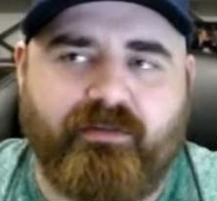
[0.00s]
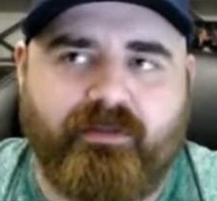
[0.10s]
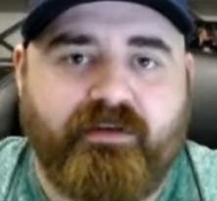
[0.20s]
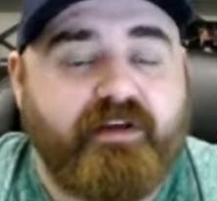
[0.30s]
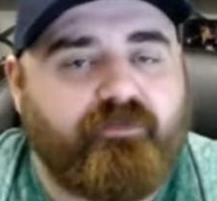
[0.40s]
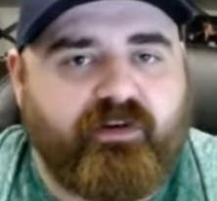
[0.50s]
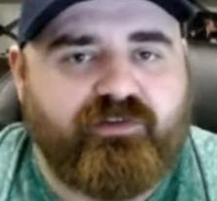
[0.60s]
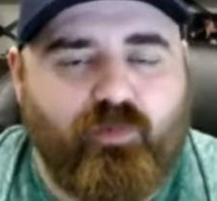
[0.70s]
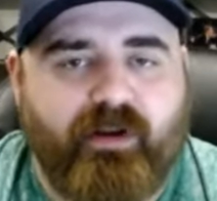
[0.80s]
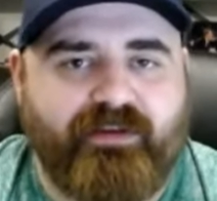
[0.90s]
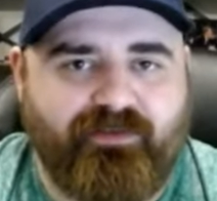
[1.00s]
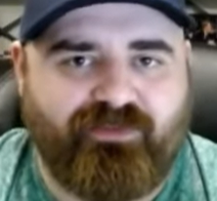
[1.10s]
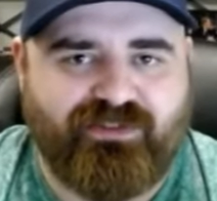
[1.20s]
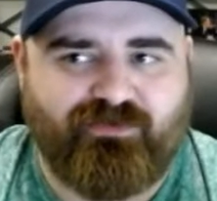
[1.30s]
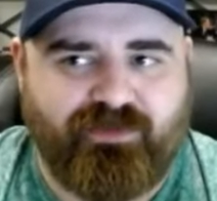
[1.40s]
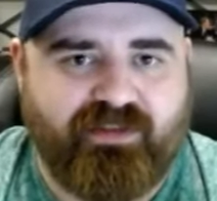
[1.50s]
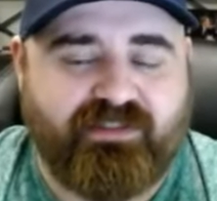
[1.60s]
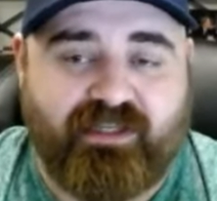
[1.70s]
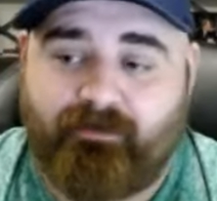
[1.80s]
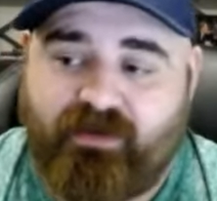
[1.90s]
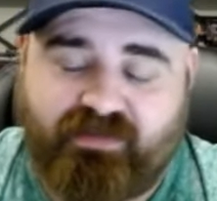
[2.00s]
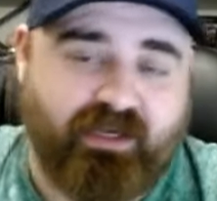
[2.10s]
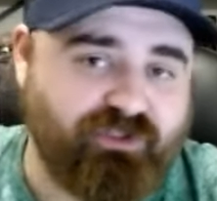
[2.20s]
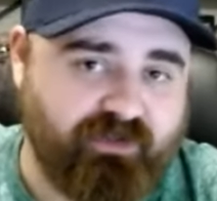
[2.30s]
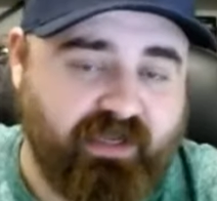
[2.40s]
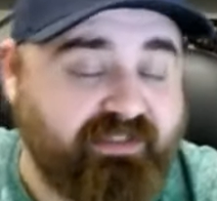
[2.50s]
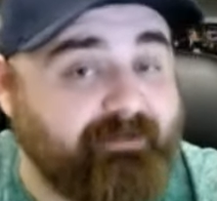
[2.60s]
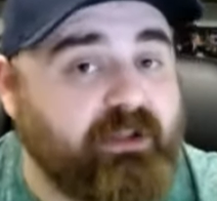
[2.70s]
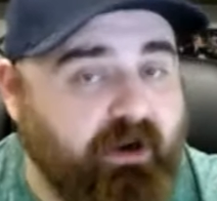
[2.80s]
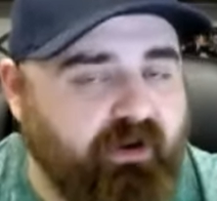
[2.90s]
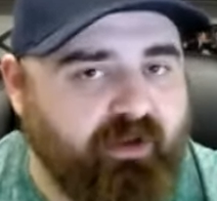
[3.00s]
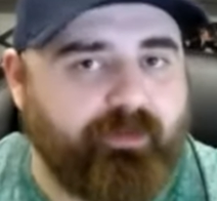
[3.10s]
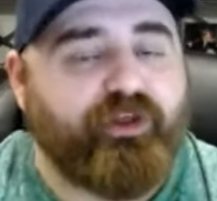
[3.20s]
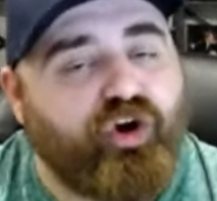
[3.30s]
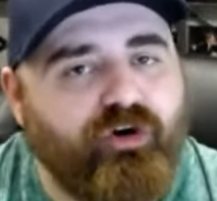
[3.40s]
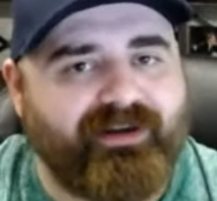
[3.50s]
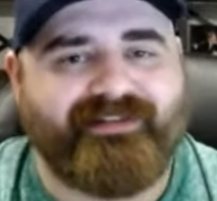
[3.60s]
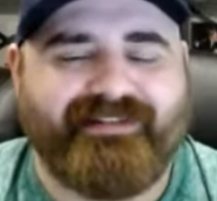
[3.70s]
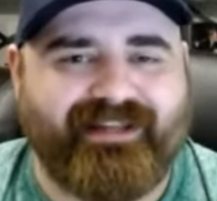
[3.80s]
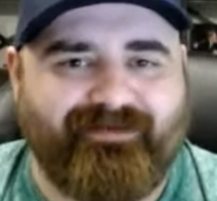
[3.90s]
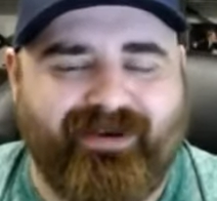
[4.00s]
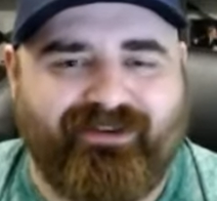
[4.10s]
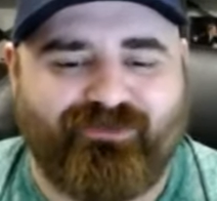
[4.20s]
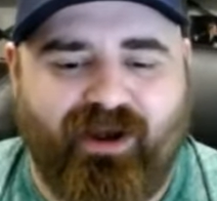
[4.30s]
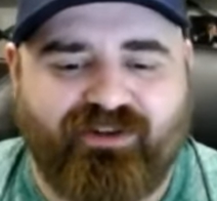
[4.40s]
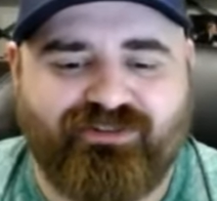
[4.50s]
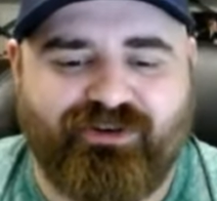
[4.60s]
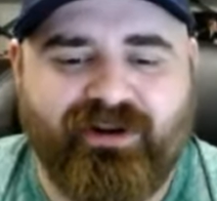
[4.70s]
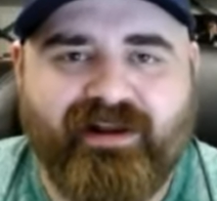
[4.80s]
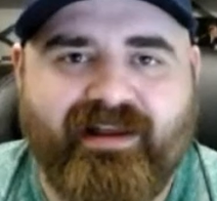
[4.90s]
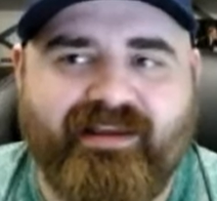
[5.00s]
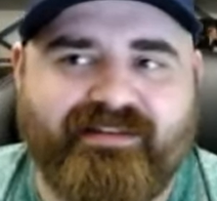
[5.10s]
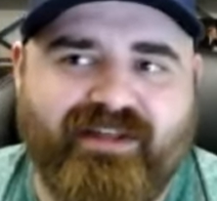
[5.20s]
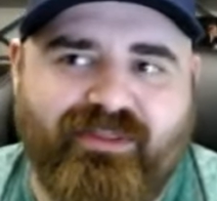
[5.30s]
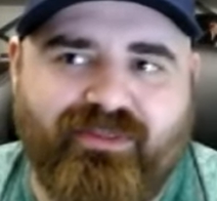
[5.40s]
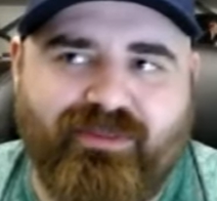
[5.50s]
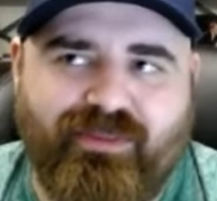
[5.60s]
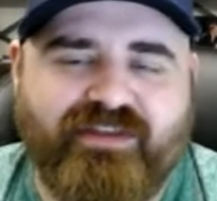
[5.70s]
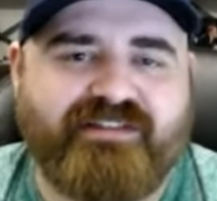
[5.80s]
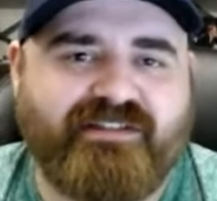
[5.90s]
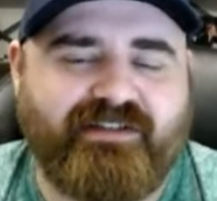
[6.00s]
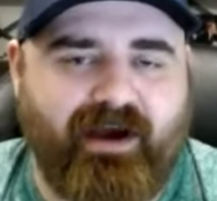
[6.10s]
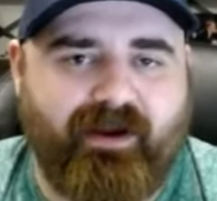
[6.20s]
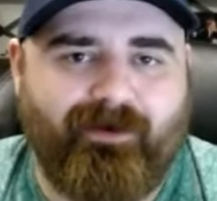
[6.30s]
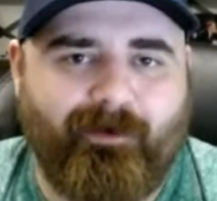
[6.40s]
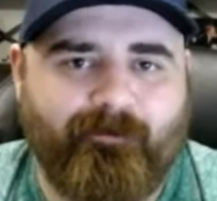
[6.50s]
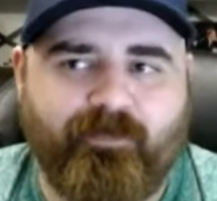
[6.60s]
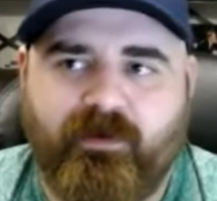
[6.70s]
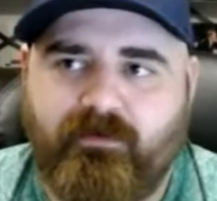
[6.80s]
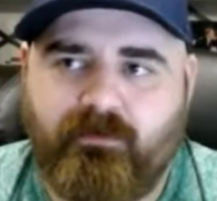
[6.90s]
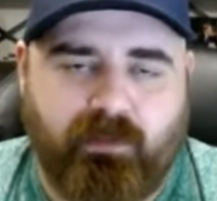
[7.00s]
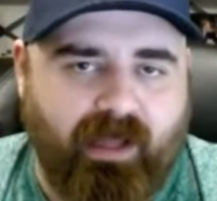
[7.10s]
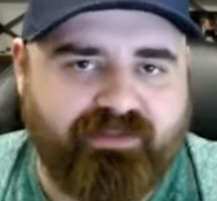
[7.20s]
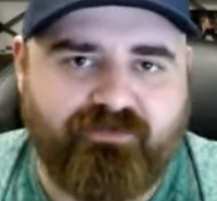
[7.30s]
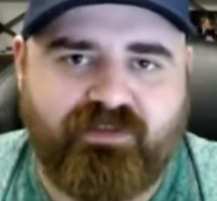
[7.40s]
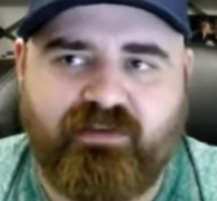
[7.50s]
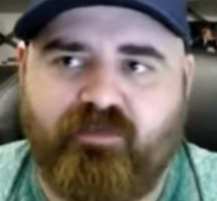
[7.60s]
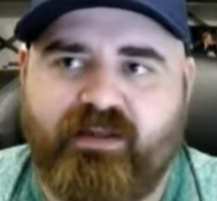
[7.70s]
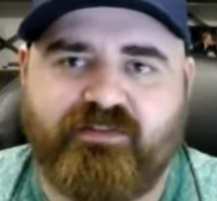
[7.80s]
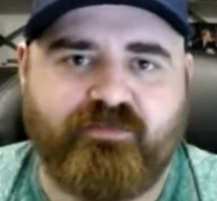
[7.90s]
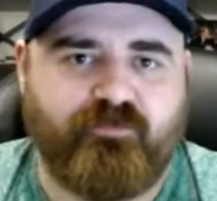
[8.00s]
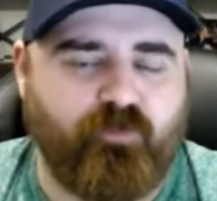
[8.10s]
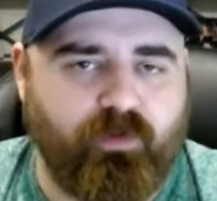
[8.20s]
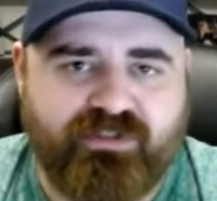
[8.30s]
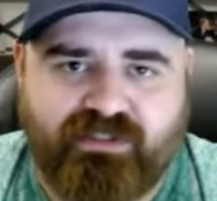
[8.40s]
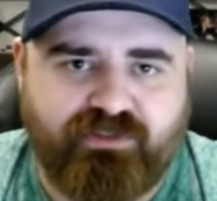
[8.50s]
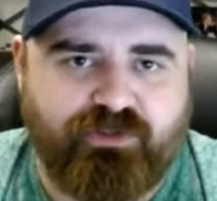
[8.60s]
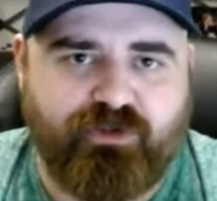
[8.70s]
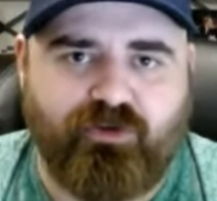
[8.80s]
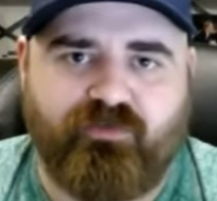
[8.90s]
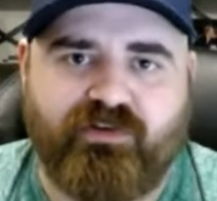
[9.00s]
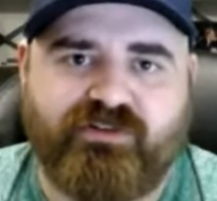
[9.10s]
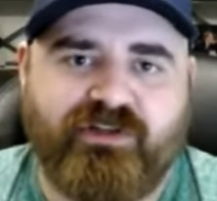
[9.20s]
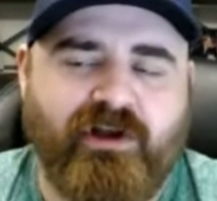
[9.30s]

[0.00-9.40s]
the difference, one of the differences with this team, and it's actually a similarity with the current St. Mary's roster, is that this style, lots of defense, forcing turnovers,